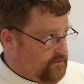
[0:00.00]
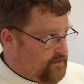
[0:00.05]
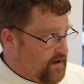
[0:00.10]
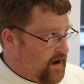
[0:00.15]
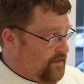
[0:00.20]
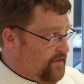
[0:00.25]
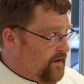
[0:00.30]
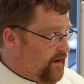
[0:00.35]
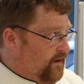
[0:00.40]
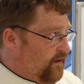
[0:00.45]

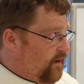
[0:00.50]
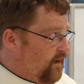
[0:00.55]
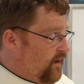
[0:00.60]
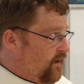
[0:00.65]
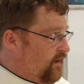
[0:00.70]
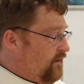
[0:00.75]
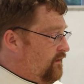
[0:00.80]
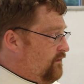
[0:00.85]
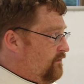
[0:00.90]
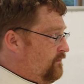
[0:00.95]
Now, there
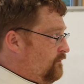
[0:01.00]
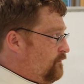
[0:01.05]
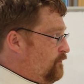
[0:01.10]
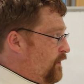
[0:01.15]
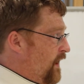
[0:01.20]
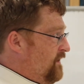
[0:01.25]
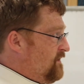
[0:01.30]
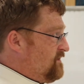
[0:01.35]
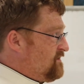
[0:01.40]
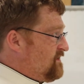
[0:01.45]
are
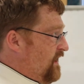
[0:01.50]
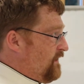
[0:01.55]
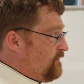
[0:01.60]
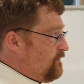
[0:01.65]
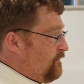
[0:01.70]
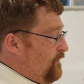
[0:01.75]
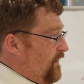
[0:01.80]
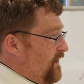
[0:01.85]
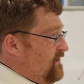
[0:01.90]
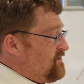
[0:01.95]
greater
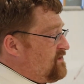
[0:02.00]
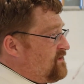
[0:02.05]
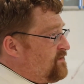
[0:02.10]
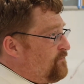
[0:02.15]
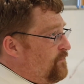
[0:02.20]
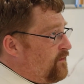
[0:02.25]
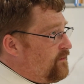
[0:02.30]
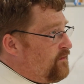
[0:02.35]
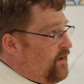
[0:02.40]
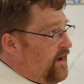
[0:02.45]
sacrifices
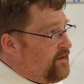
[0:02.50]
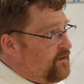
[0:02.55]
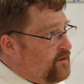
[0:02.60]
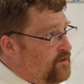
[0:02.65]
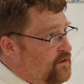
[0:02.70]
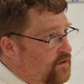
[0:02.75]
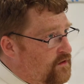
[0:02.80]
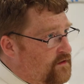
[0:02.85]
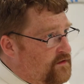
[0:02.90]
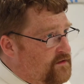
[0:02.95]
for greater
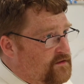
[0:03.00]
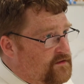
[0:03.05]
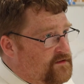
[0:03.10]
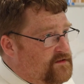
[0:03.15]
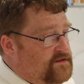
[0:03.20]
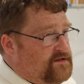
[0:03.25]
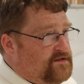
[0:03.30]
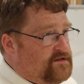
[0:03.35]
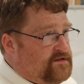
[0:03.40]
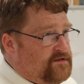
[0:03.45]

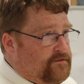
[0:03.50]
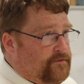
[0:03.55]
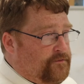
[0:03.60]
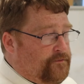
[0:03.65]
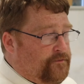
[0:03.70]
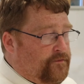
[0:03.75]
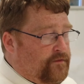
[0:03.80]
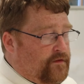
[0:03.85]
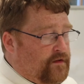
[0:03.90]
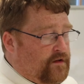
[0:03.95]
goods
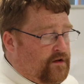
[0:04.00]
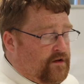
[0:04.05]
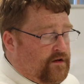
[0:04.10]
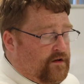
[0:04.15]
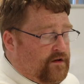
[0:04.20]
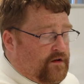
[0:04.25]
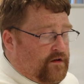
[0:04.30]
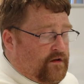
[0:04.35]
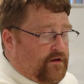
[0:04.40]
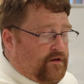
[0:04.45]

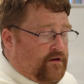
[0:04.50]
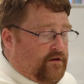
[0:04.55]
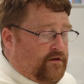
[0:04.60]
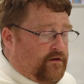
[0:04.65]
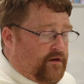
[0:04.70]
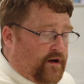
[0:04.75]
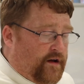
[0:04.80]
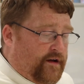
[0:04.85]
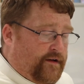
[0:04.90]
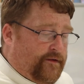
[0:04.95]

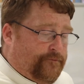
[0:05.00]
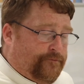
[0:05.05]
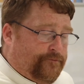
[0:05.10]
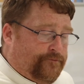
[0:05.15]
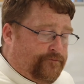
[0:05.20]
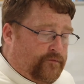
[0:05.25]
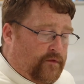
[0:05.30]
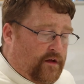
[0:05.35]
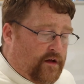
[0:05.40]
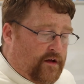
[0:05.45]
right?
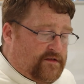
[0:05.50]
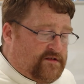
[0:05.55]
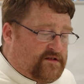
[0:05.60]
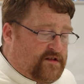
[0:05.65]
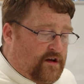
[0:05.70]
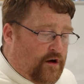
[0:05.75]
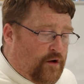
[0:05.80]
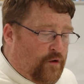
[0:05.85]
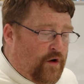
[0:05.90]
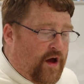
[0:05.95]
And
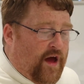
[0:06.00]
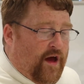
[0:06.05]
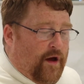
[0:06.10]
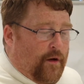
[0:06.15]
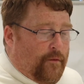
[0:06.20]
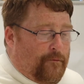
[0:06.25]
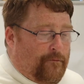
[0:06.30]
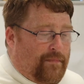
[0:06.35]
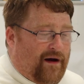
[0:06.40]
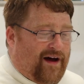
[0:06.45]
so,
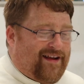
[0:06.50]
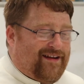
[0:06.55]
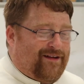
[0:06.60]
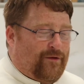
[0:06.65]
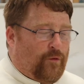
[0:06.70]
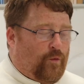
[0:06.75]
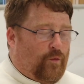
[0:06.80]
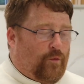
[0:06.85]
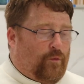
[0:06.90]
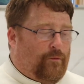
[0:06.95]

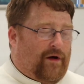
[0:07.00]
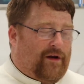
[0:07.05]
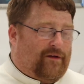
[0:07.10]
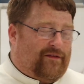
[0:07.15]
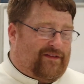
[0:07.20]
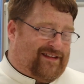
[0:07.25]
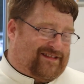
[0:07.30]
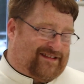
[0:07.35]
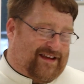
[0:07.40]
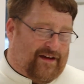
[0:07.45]
but
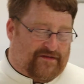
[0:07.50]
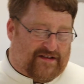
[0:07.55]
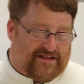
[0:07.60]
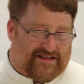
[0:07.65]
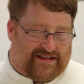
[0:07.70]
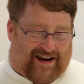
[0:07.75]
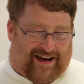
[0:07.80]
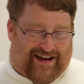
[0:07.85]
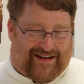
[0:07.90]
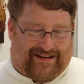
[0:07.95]
but this gives
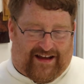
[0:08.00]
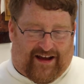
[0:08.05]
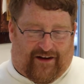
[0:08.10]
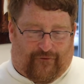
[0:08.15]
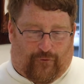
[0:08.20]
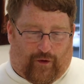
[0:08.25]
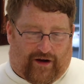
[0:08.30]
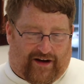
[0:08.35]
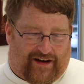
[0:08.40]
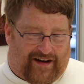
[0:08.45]
us an idea
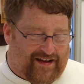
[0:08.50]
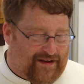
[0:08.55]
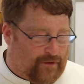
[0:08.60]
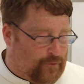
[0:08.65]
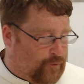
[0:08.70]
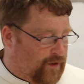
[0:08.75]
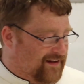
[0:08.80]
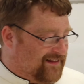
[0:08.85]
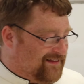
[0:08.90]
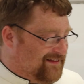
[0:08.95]
of what it is,
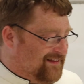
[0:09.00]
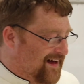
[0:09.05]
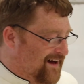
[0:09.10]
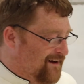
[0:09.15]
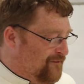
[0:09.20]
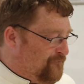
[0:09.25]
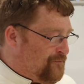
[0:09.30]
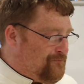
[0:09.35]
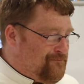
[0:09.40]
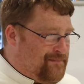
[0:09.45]
what
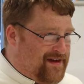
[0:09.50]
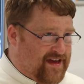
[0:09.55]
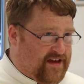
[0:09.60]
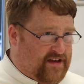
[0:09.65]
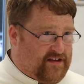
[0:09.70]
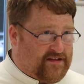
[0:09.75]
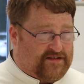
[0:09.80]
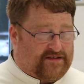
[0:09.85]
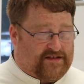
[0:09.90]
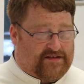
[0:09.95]
love
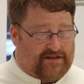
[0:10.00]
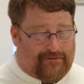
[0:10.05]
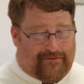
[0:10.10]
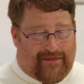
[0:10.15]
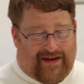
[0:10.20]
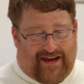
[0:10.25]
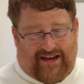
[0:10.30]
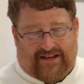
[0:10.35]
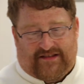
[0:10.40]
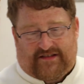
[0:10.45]
means. Is it
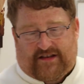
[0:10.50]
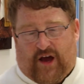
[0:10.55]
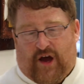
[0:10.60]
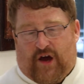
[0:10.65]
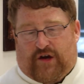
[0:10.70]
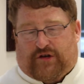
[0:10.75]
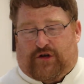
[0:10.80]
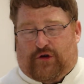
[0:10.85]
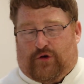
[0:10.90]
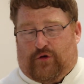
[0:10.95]
means
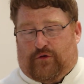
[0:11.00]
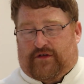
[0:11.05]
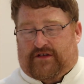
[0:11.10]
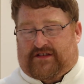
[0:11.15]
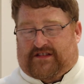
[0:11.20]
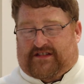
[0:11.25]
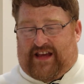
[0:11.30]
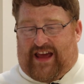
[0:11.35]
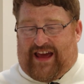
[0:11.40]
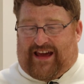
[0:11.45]
to
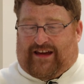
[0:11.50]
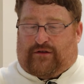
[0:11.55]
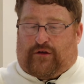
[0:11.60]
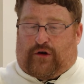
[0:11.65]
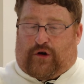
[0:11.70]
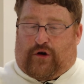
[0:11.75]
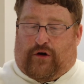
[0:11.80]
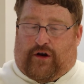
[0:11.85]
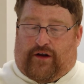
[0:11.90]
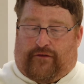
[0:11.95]
seek
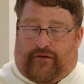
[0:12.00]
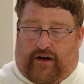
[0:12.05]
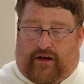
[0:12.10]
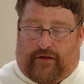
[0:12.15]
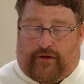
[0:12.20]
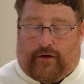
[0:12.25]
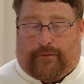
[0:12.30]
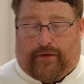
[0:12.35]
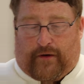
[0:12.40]
the good of another